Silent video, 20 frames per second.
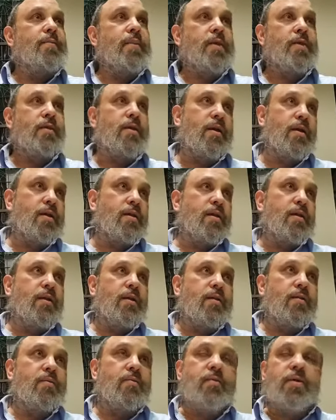and then
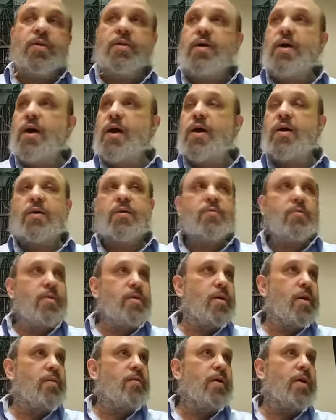when the ark when
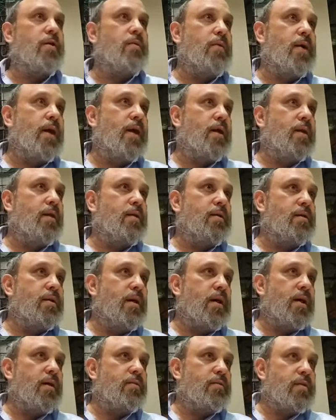they ran away, the
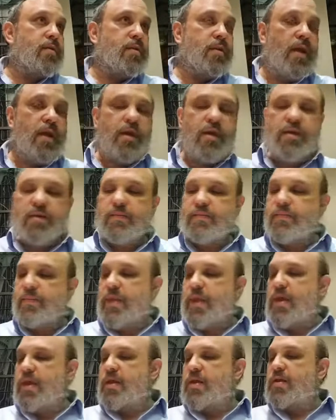ark was taken.
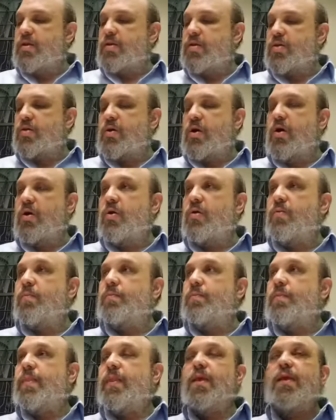
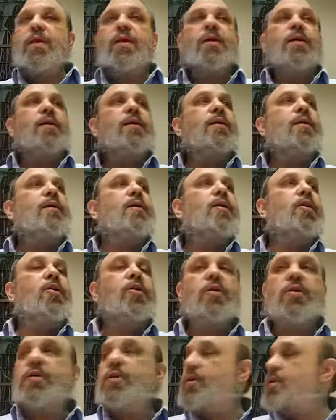So he
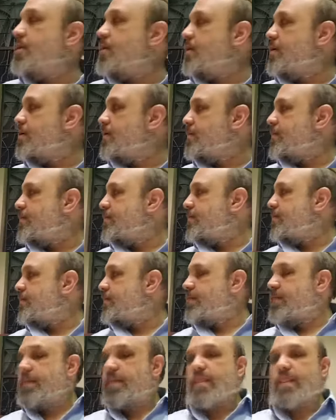heard that it wasn't on a
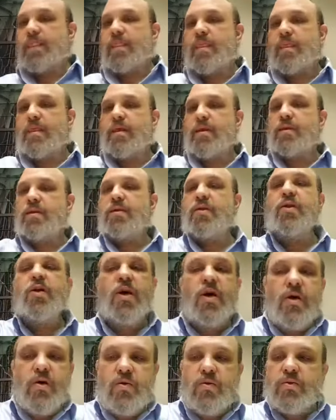carriage or anything.
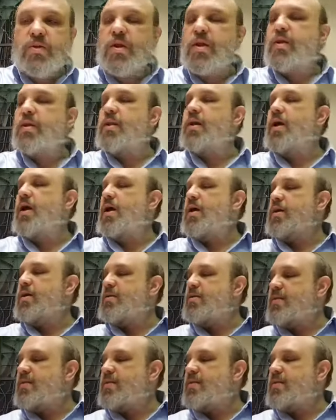No, the, the ark